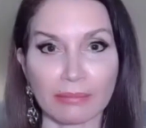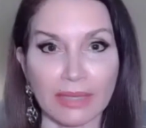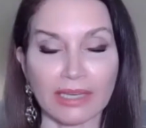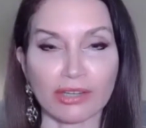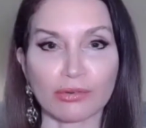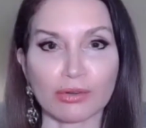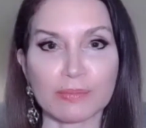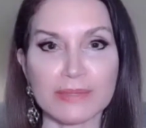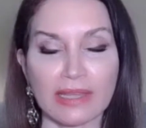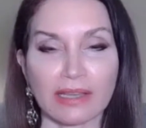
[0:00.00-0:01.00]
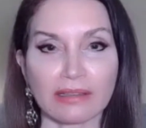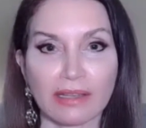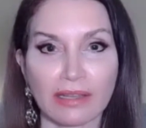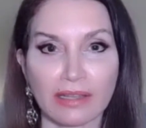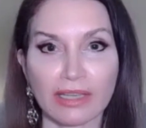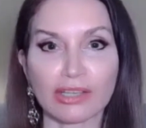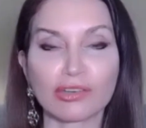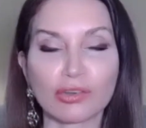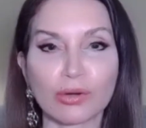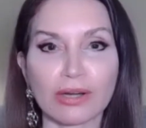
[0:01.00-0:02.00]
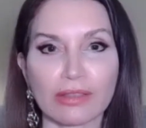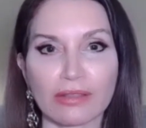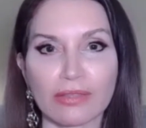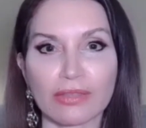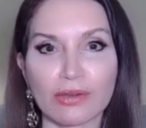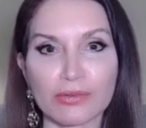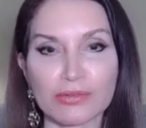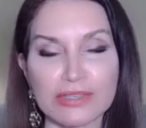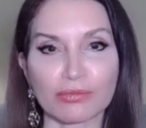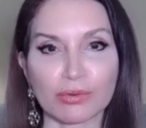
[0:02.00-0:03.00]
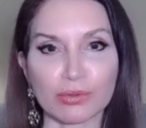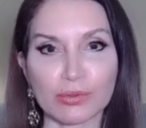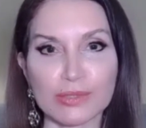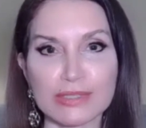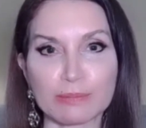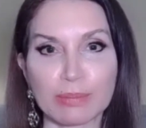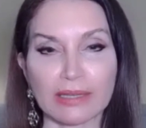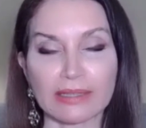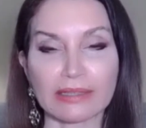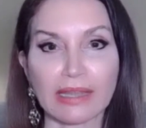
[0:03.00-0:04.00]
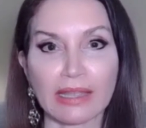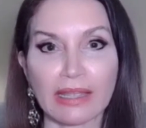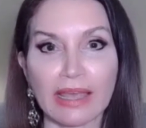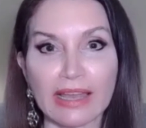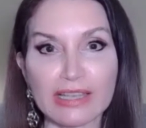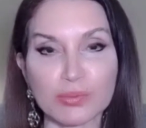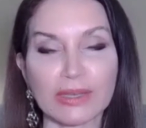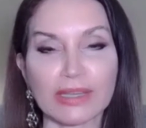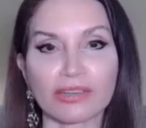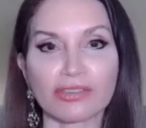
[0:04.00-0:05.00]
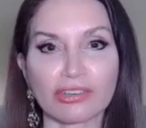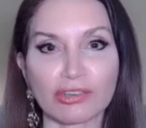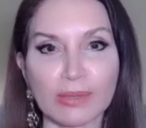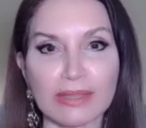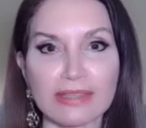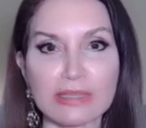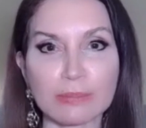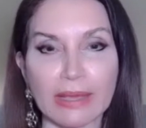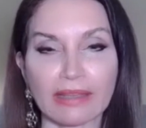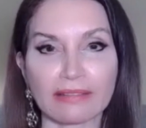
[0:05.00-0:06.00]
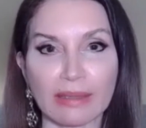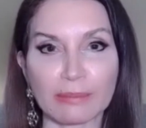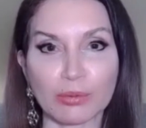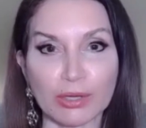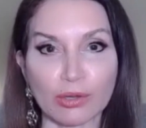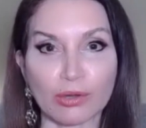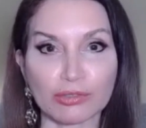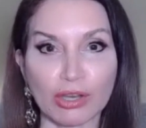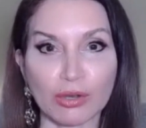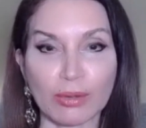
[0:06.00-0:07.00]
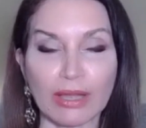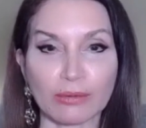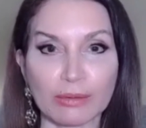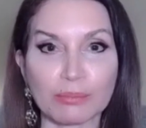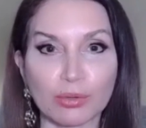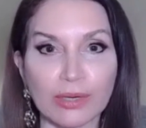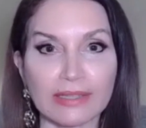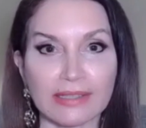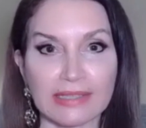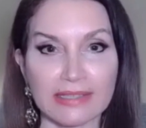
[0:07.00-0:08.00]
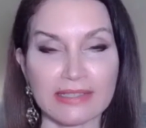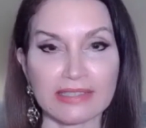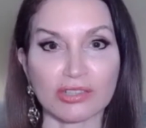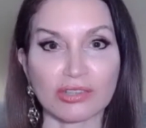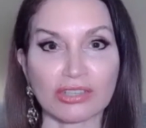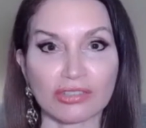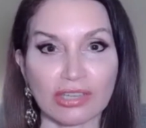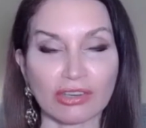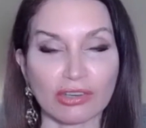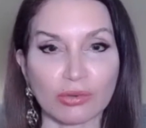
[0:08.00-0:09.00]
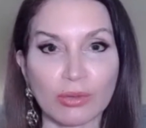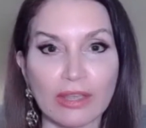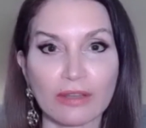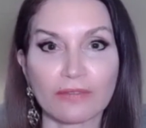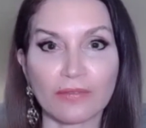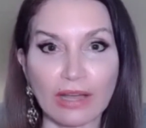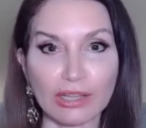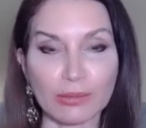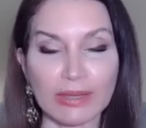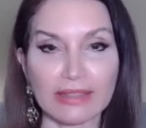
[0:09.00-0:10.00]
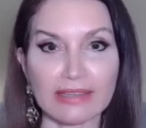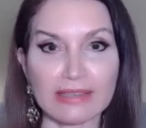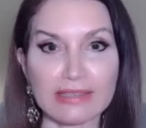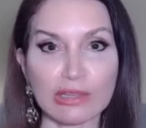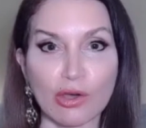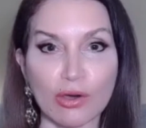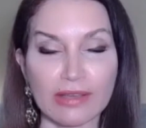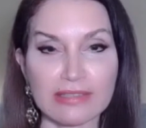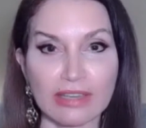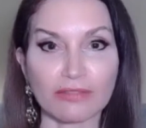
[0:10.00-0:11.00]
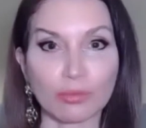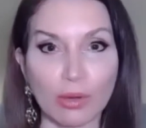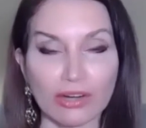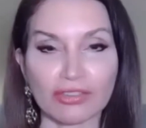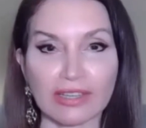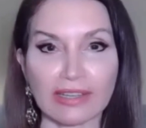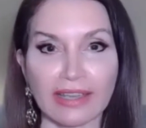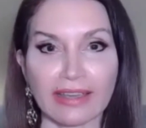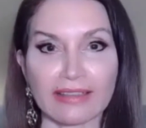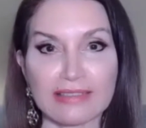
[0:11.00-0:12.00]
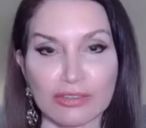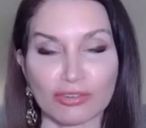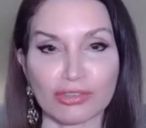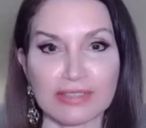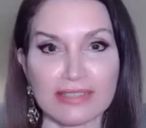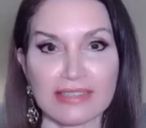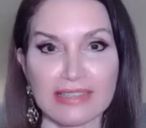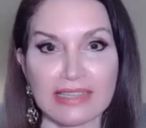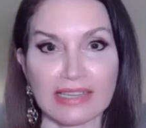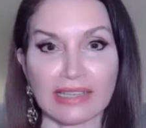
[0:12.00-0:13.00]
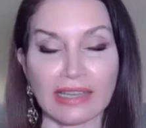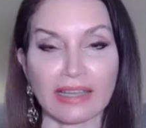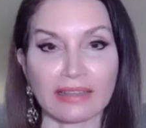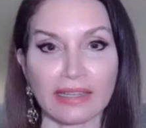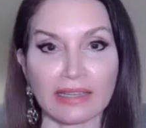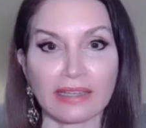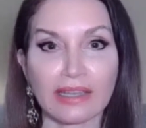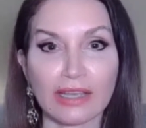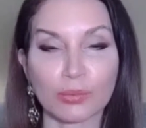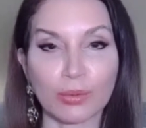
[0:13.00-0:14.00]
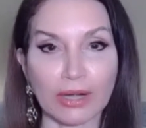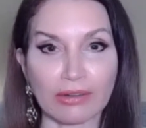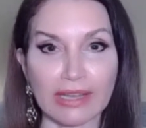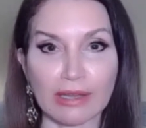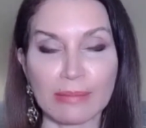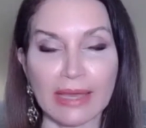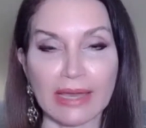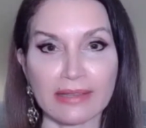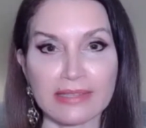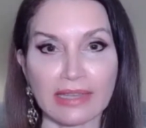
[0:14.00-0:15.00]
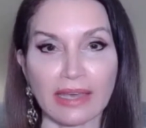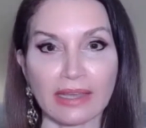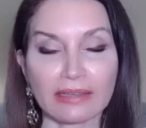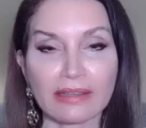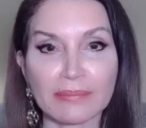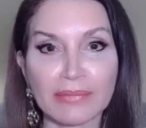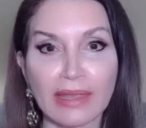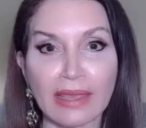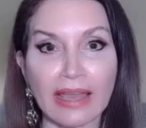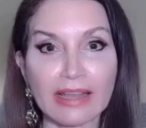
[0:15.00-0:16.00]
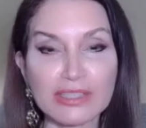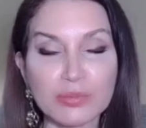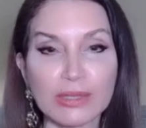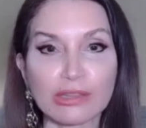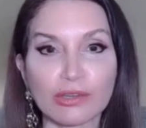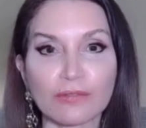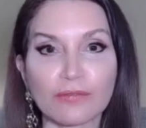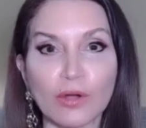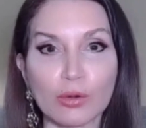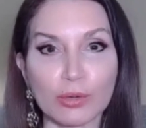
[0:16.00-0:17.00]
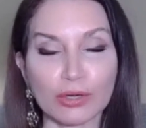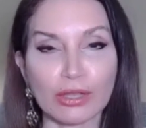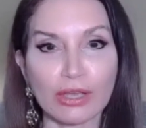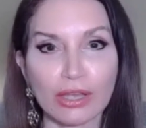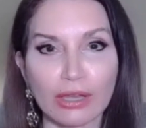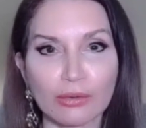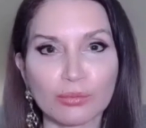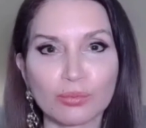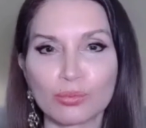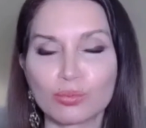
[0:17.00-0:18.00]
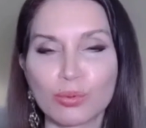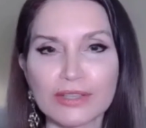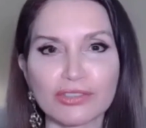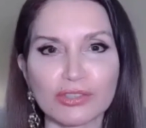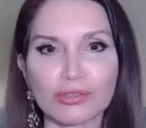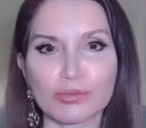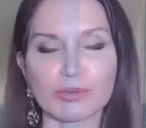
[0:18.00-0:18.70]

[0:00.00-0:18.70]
many groups that ignored those rules, but as we continue in this pandemic, we all know how important it is to continue following these laws of washing hands, social distancing, and then wearing a mask. And as we look forward, what do you